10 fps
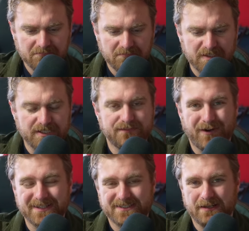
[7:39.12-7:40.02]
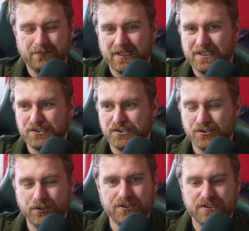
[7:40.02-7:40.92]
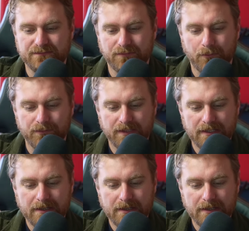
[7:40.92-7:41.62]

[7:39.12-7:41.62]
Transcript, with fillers: you're just fighting some like insurgency force,